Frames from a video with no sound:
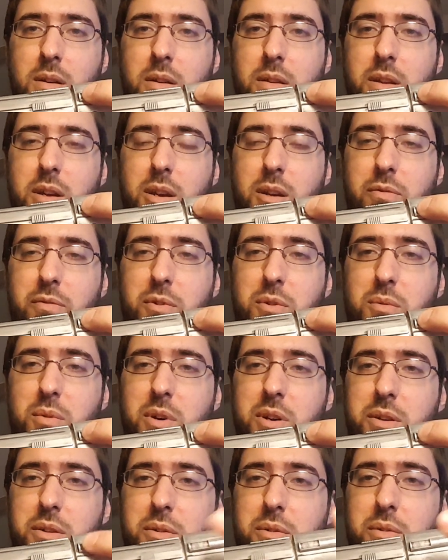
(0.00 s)
Then if you
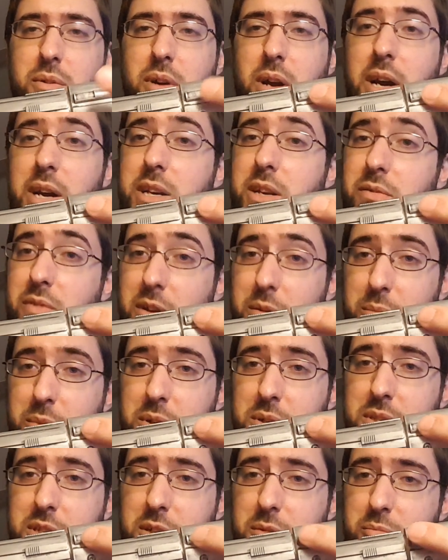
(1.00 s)
want to activate
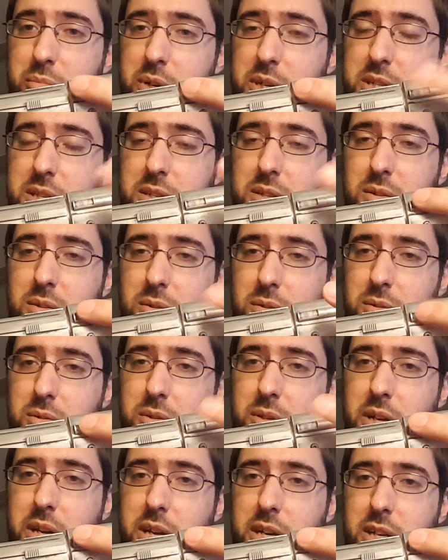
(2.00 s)
music, press and
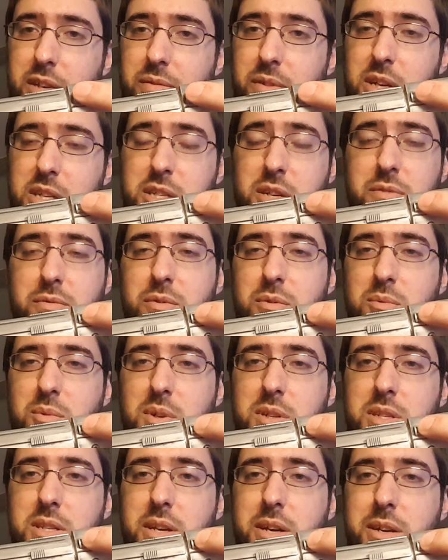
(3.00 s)
hold activation for
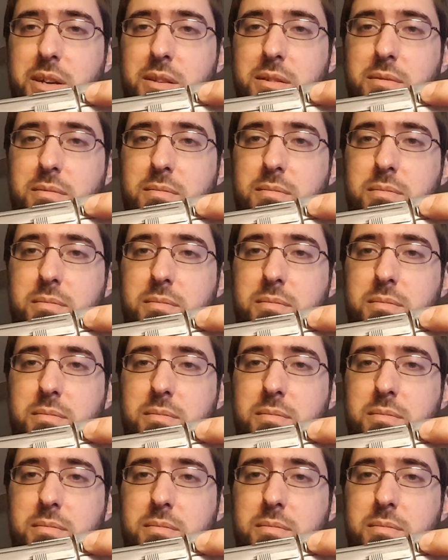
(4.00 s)
1 second.